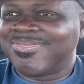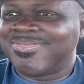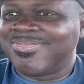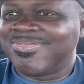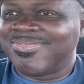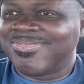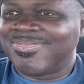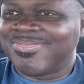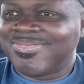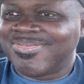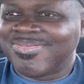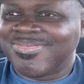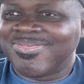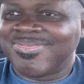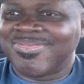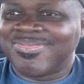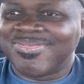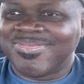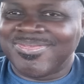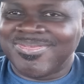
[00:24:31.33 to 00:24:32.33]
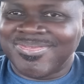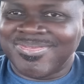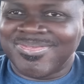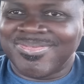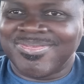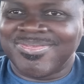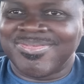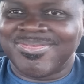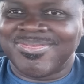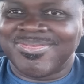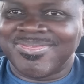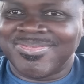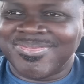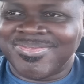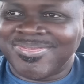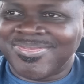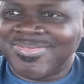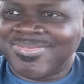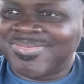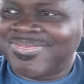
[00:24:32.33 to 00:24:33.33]

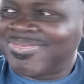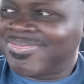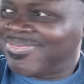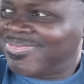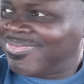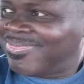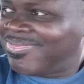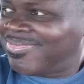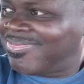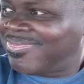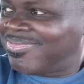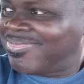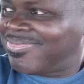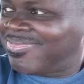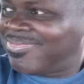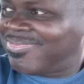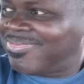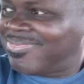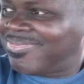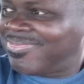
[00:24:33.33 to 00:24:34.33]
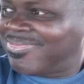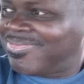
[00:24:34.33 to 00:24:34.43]
(not speaking)